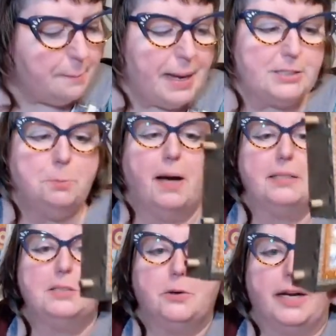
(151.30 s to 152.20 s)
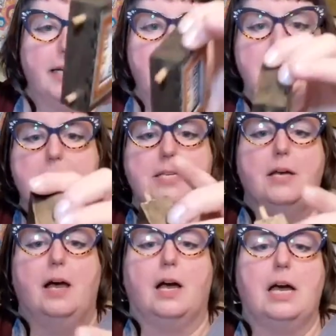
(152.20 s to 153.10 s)
Matchbox crankies,
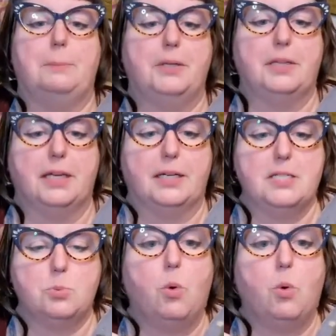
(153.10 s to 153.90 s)
a couple of things.